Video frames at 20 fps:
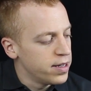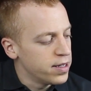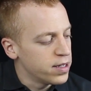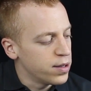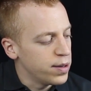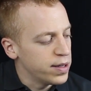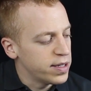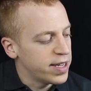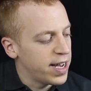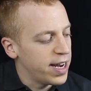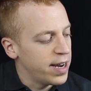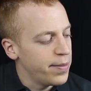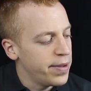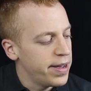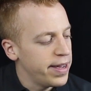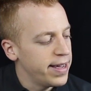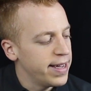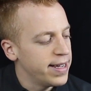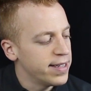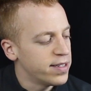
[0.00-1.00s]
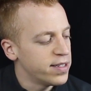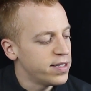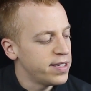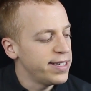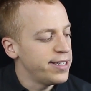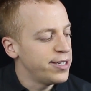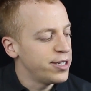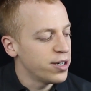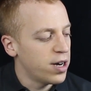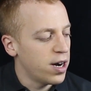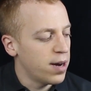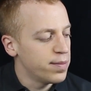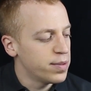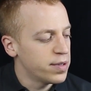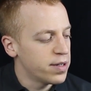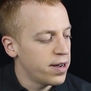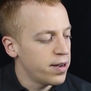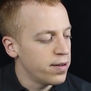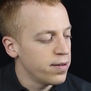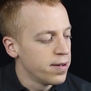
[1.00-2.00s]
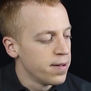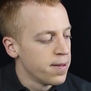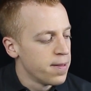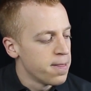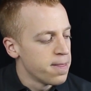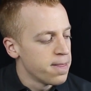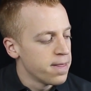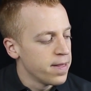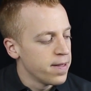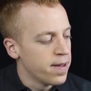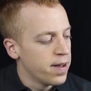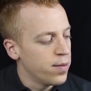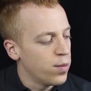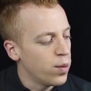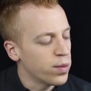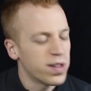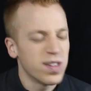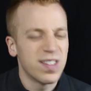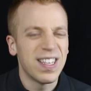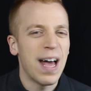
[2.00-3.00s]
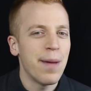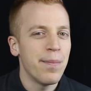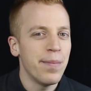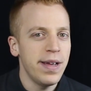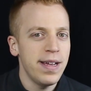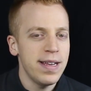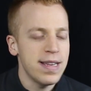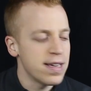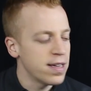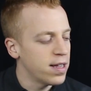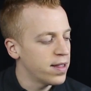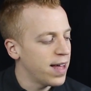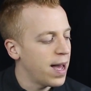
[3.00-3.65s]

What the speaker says: so it's telling me it's a D sharp. So what does that mean?